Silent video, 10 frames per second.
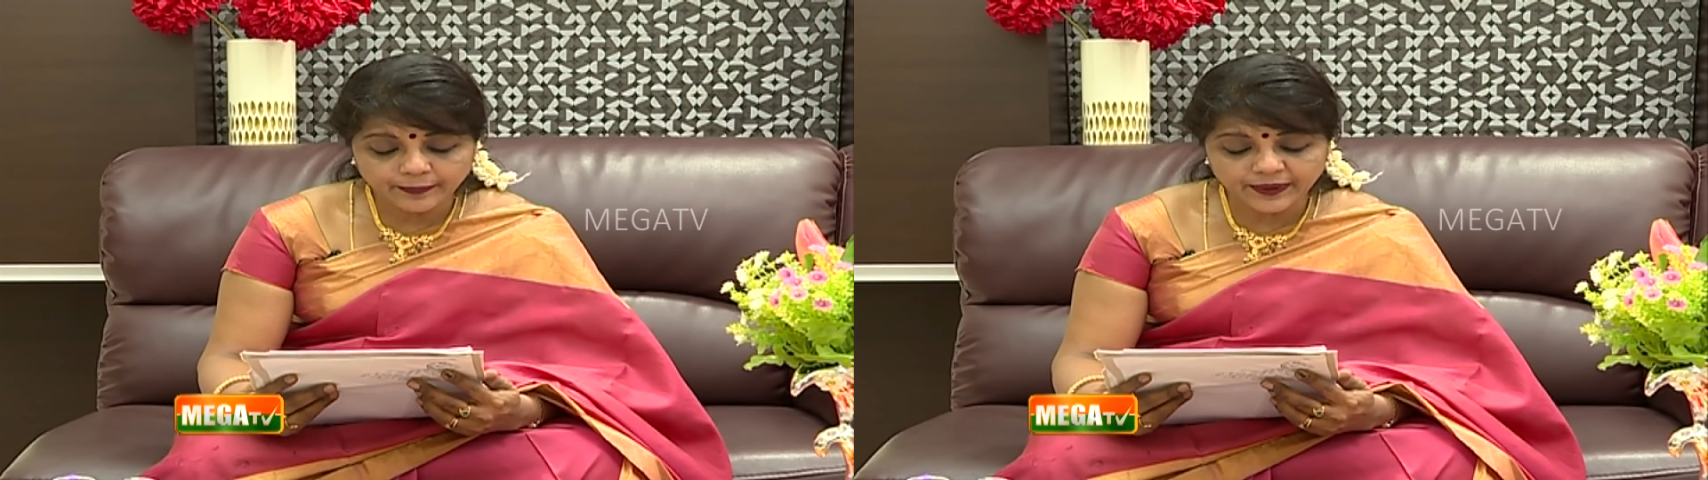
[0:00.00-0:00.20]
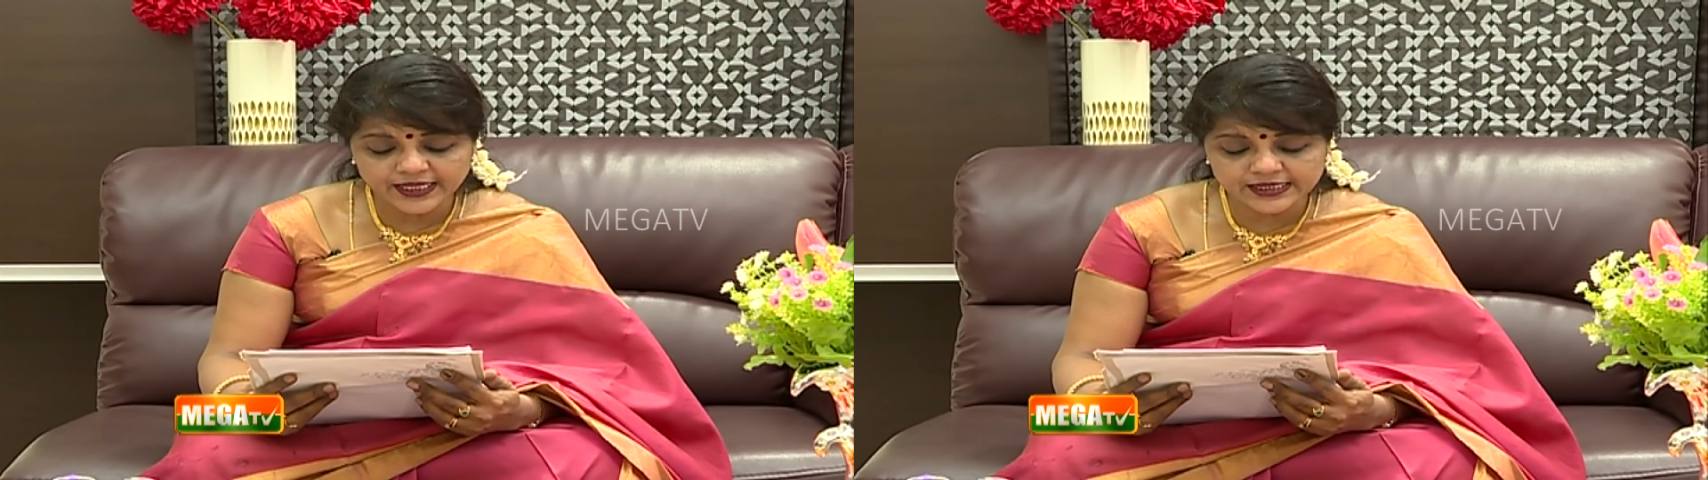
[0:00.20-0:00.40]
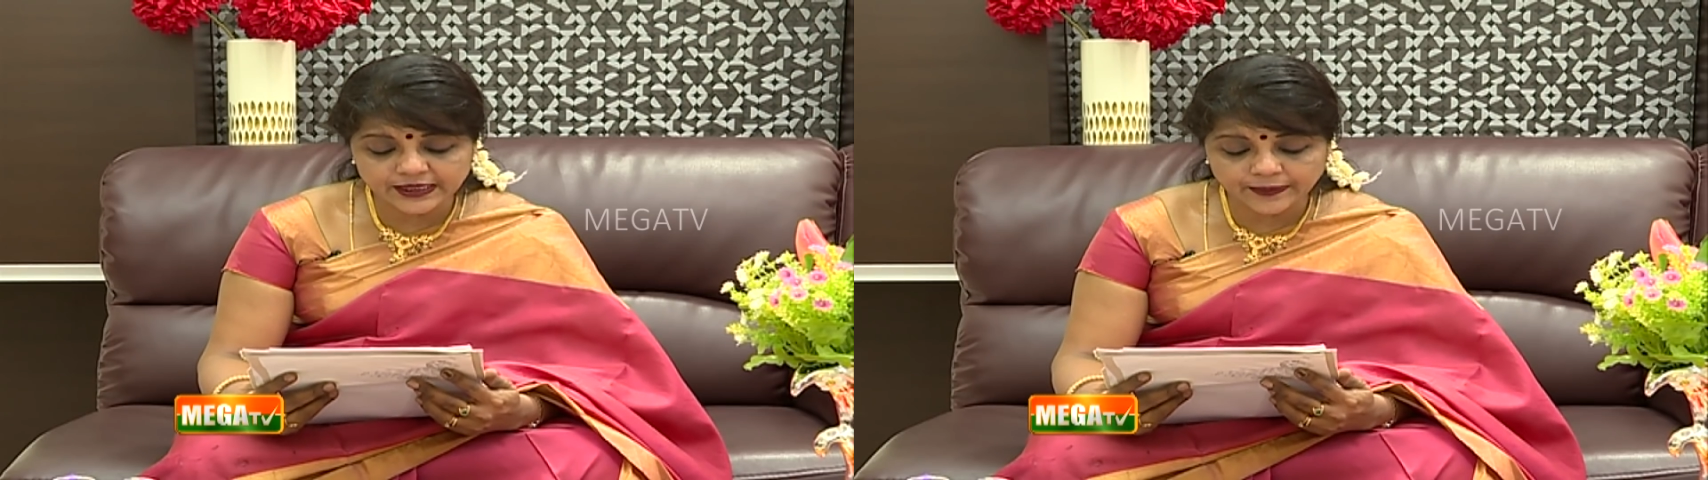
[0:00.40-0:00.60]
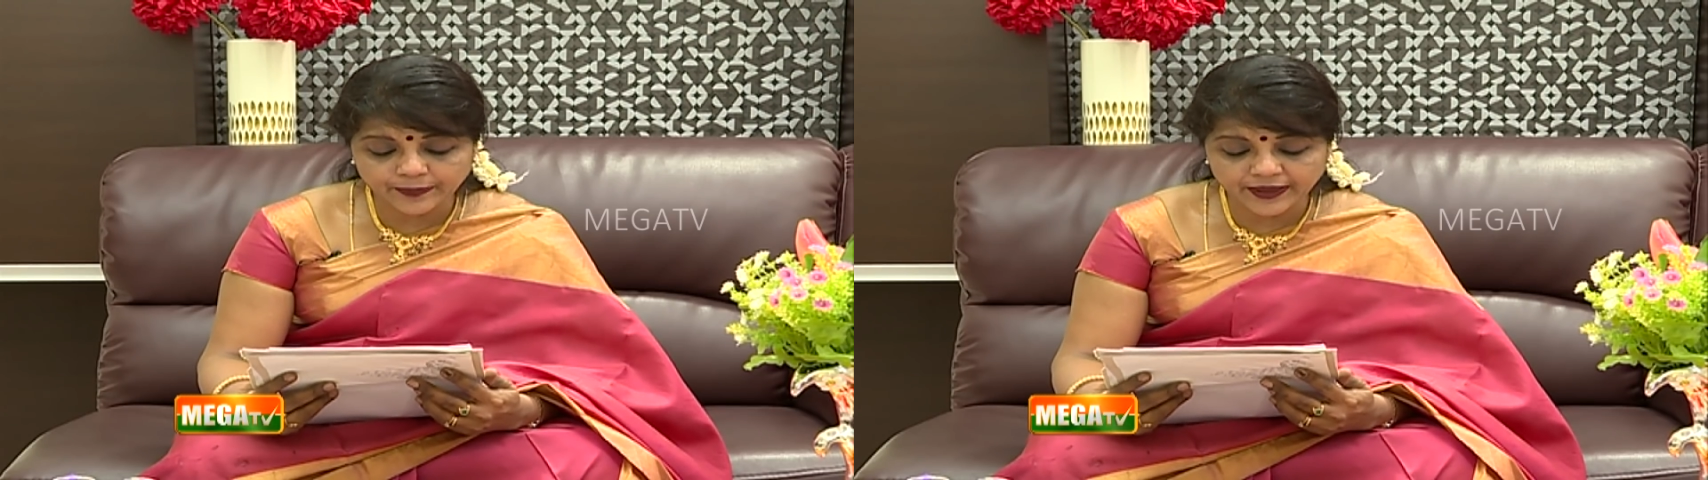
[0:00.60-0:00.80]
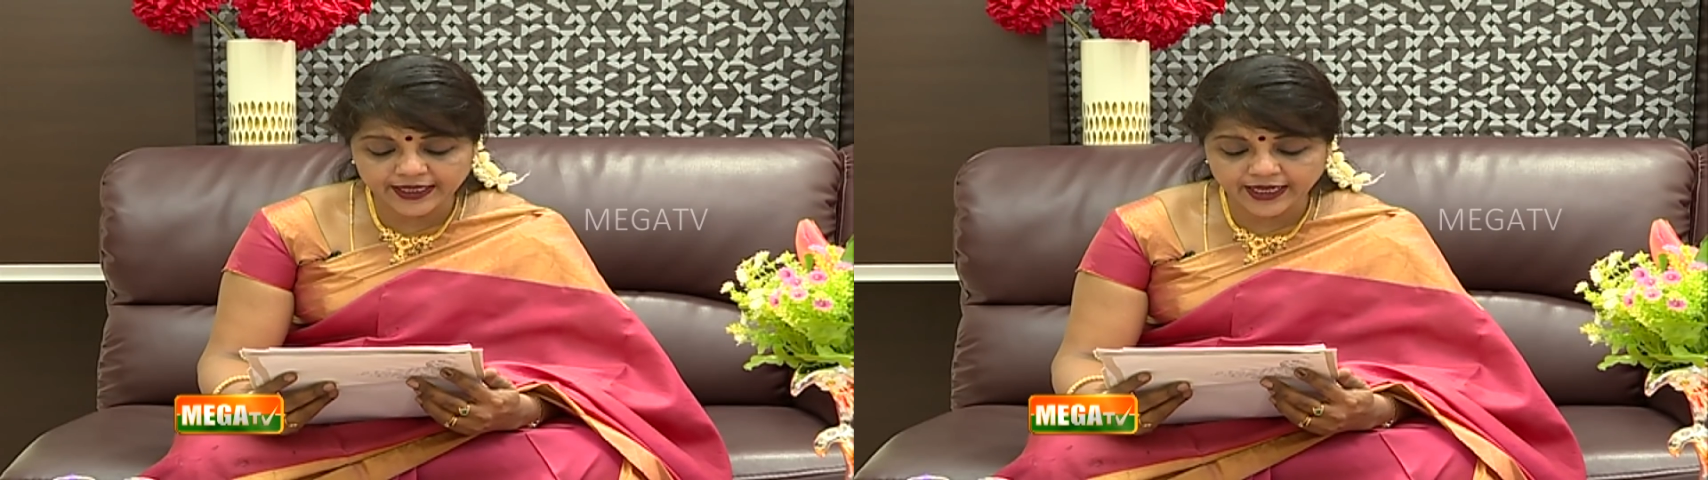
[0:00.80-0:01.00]
Please
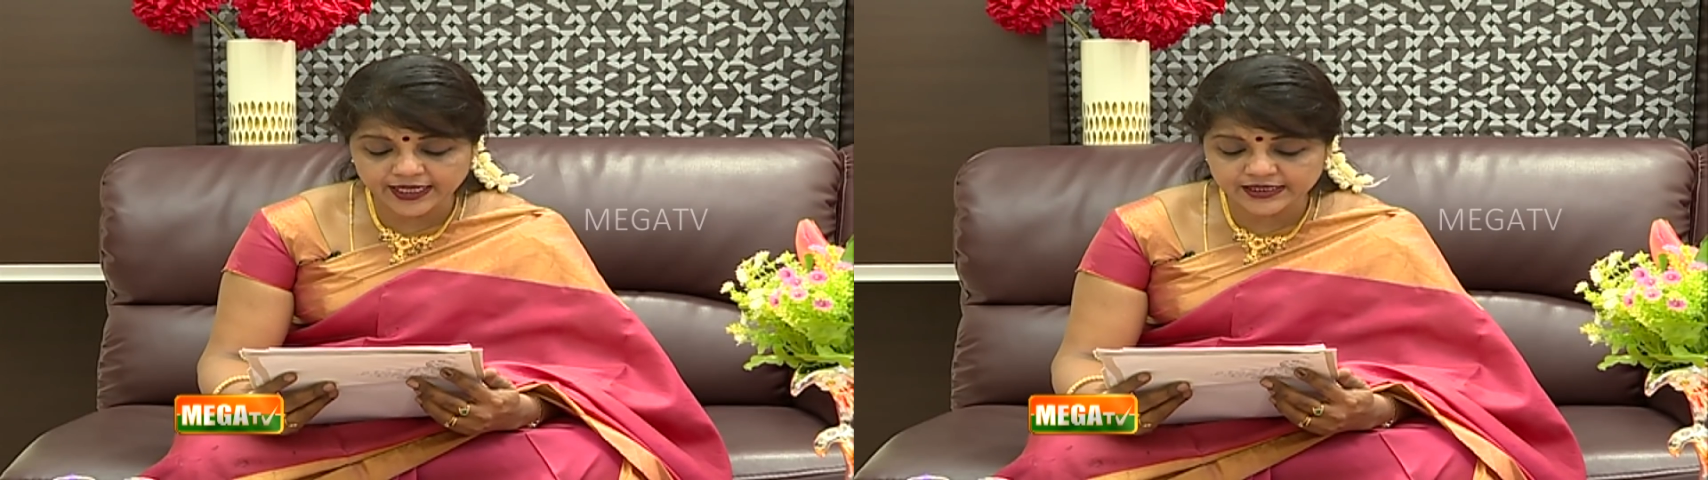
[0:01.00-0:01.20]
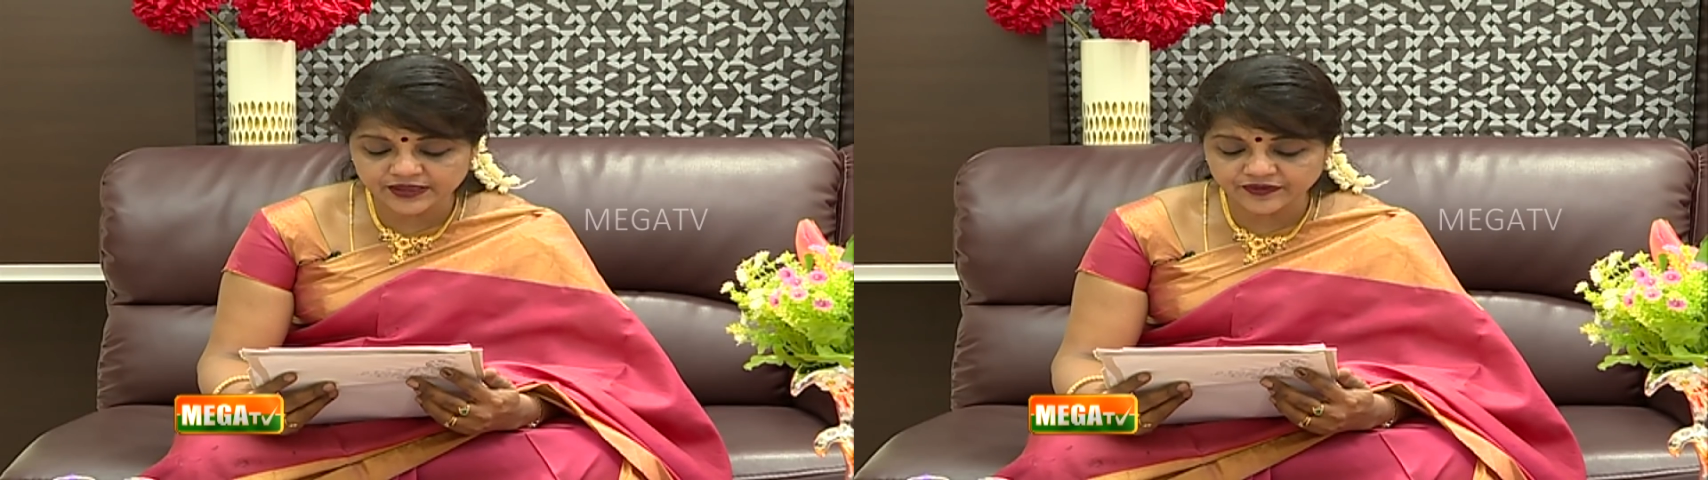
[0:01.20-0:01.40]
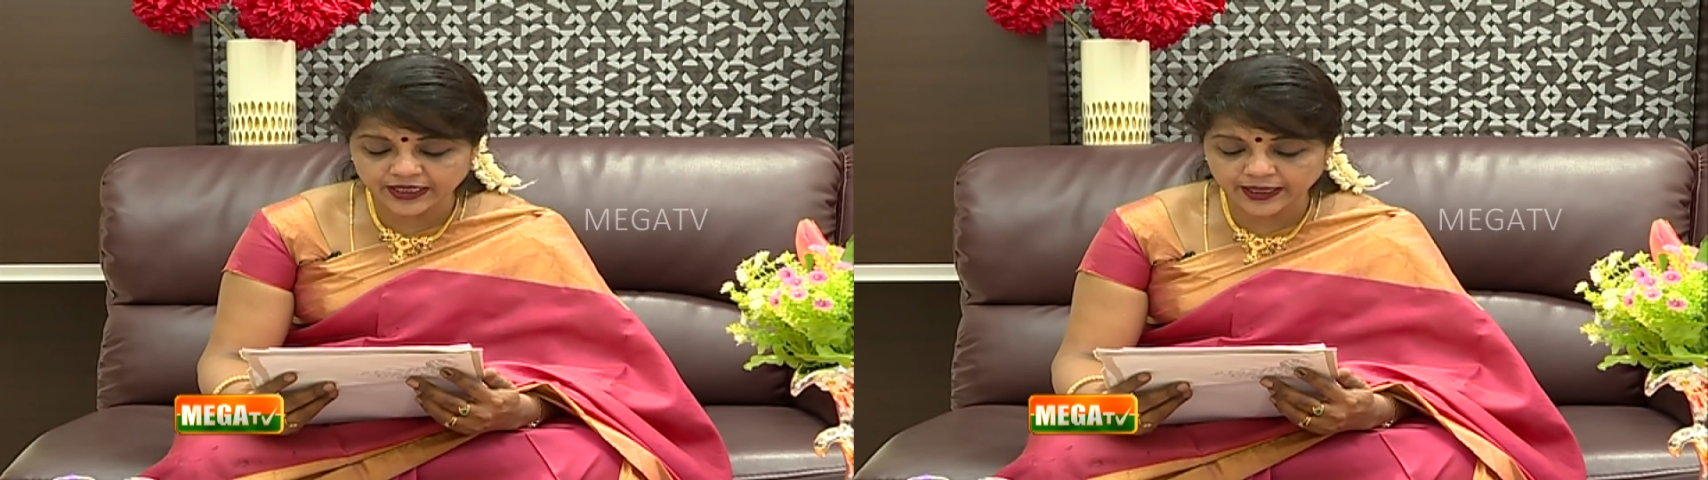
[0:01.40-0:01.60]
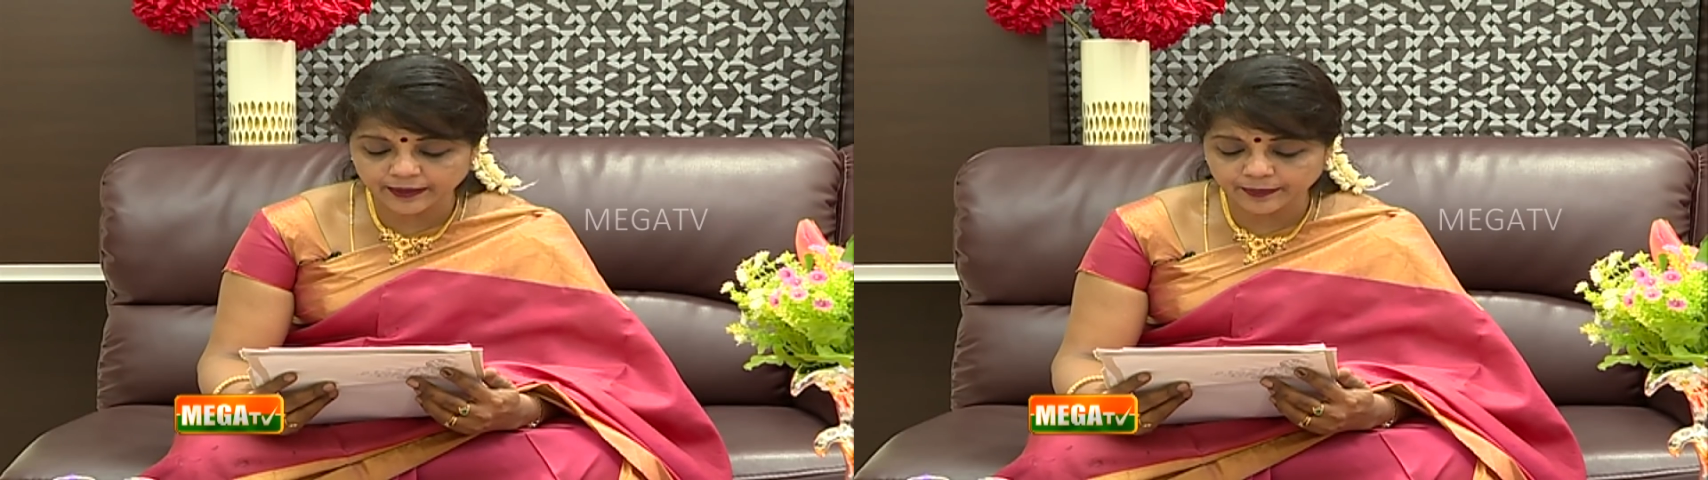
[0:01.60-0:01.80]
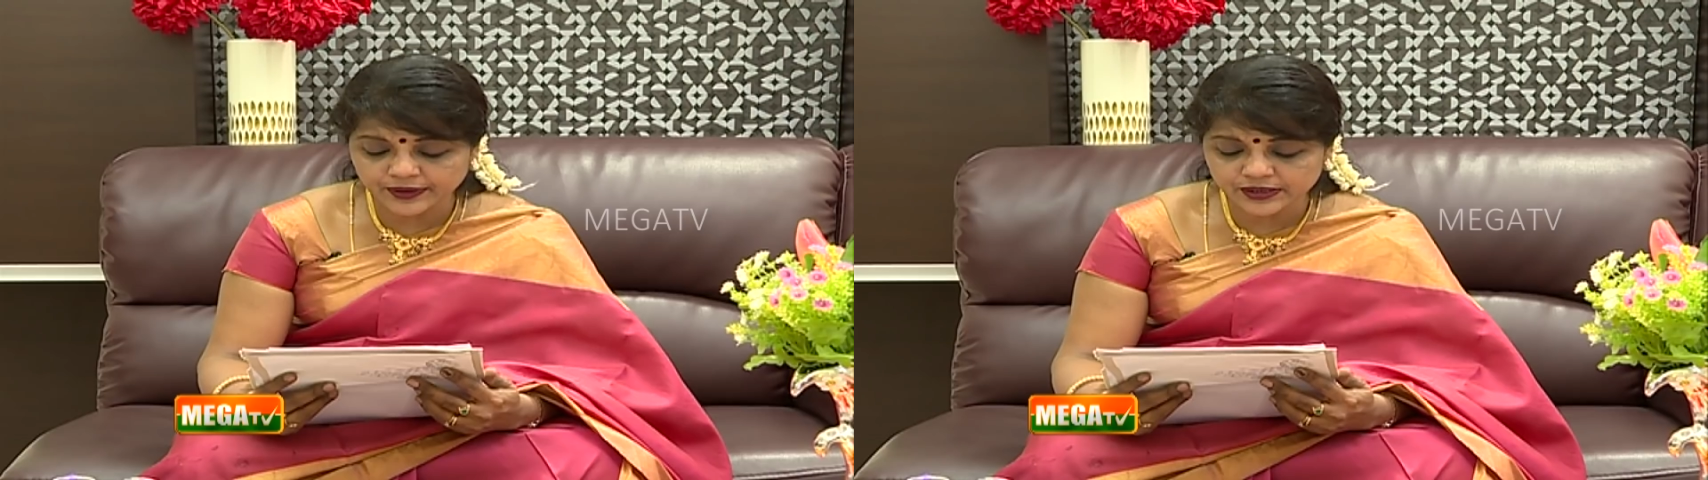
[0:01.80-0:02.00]
reply as it will
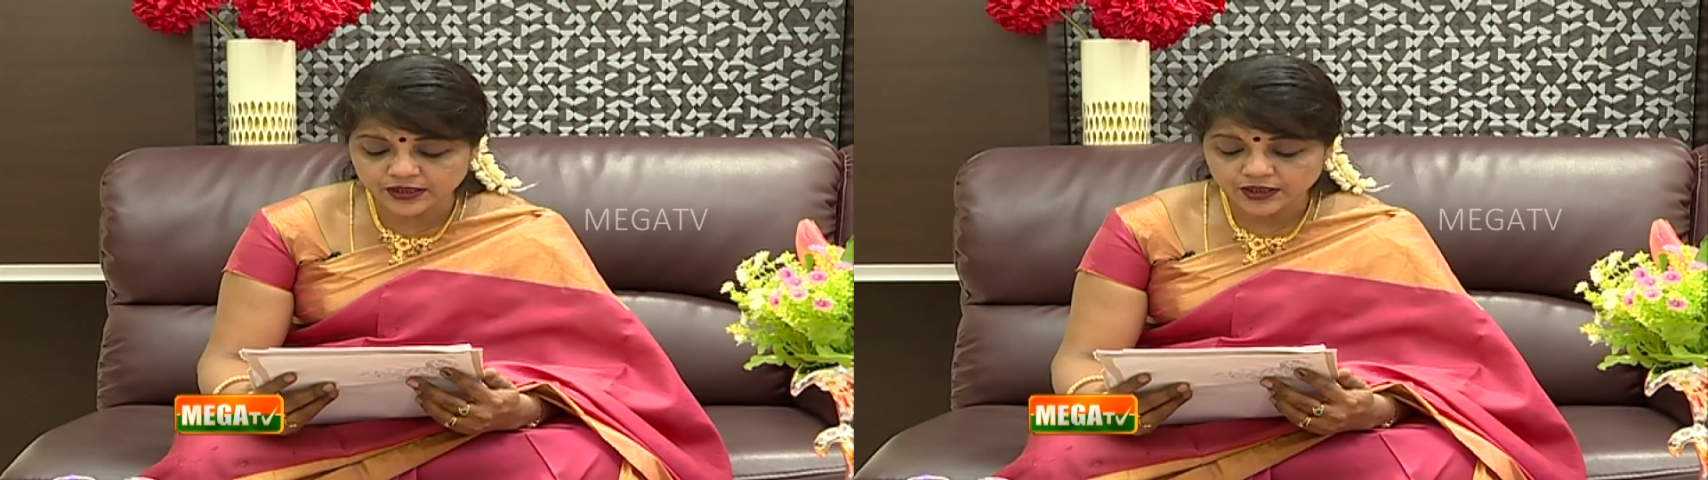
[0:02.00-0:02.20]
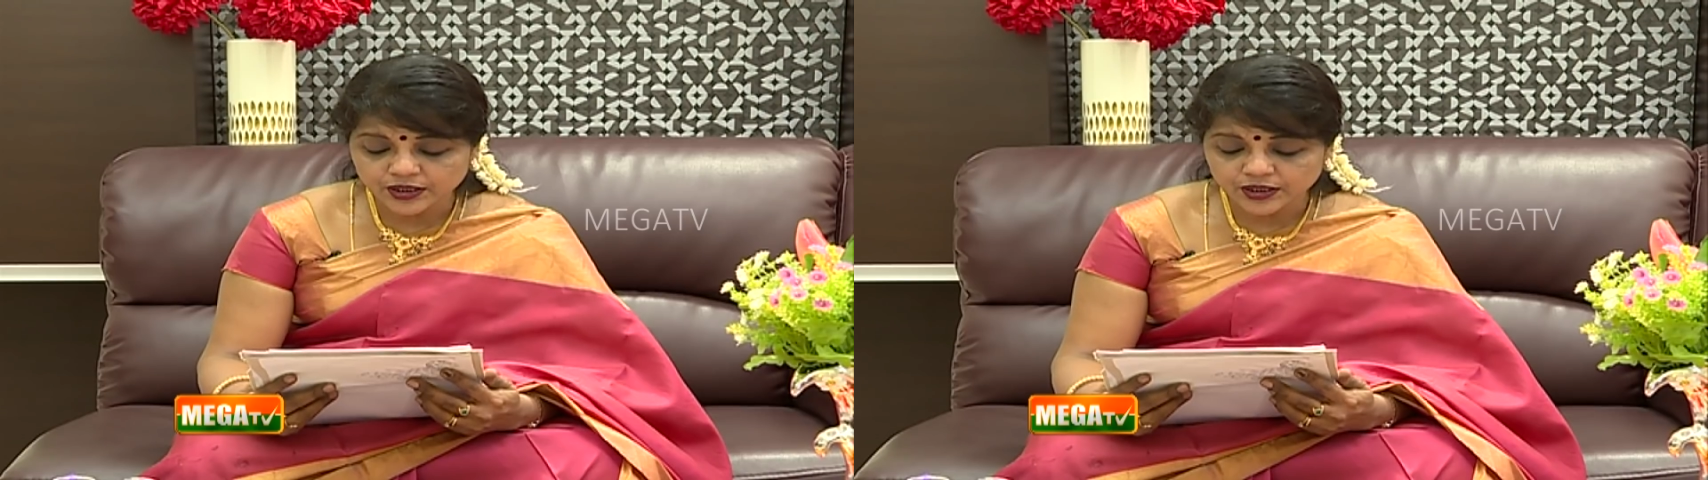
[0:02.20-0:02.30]
help us